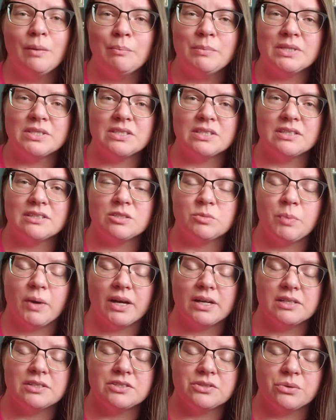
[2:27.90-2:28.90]
missing
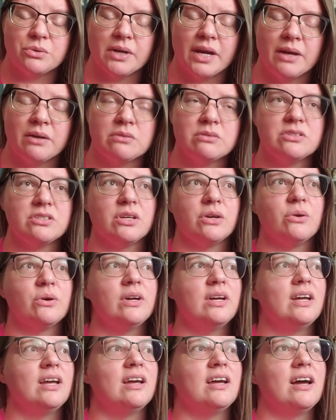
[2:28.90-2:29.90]
spots throughout. So
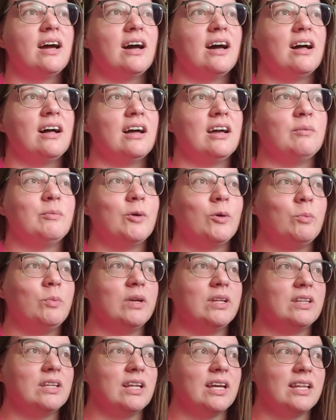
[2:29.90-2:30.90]
I'm
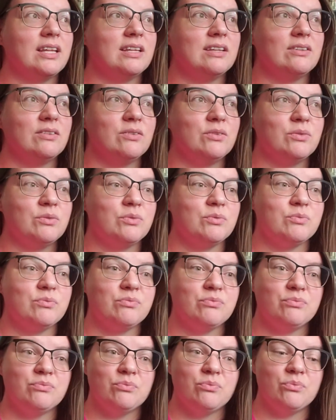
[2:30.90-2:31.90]
hoping that
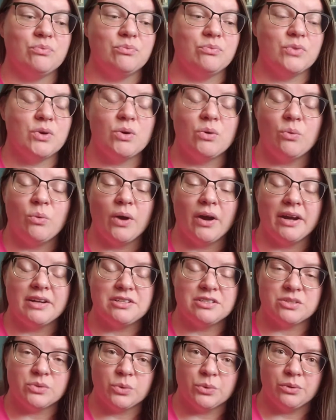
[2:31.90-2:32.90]
where I
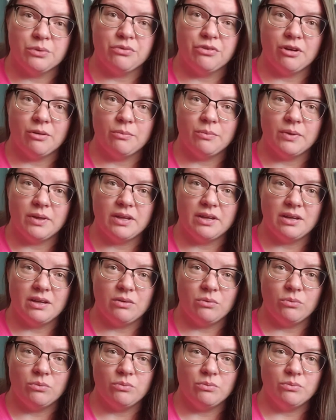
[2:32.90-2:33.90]
just ordered from,
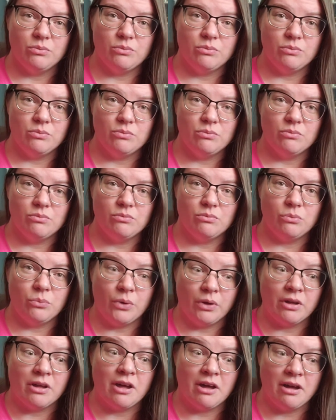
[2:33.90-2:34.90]
it
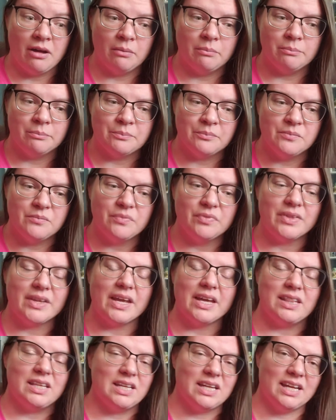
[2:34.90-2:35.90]
will come
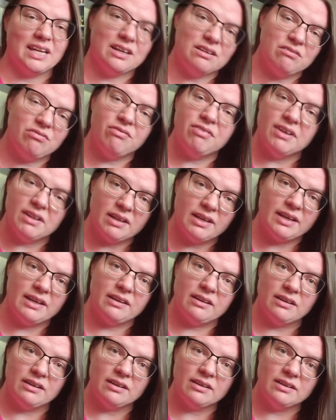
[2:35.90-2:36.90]
and then I can fill
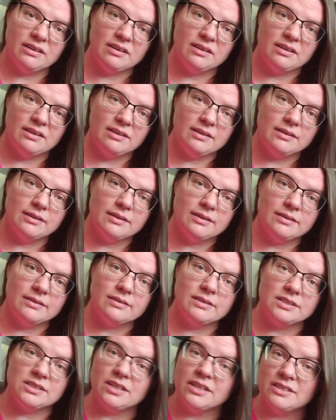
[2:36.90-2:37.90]
in
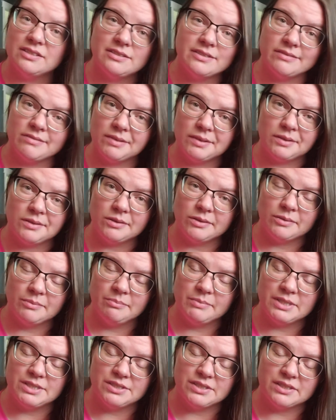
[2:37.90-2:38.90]
the tons of little
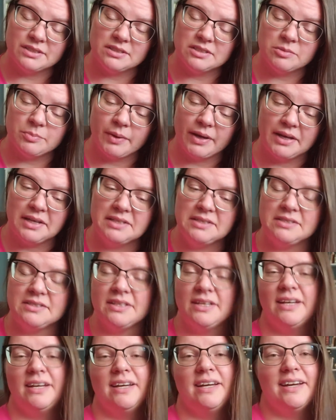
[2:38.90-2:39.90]
missing
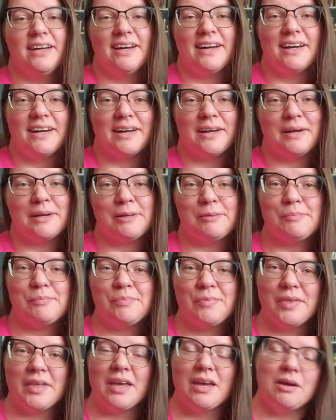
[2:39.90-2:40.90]
spots. Um,
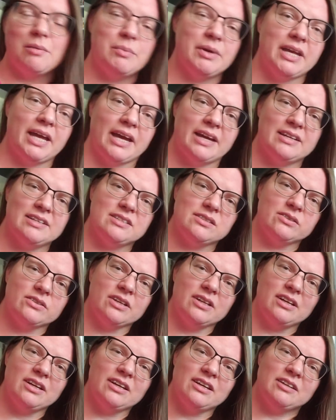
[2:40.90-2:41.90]
but yeah, it's
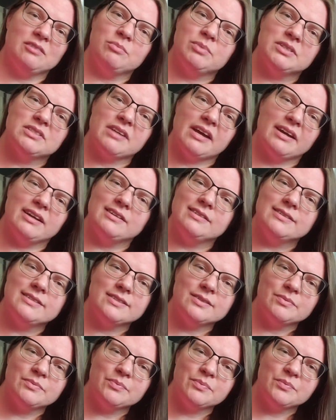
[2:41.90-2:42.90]
looking good
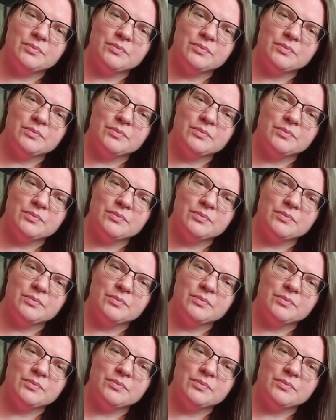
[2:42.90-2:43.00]
besides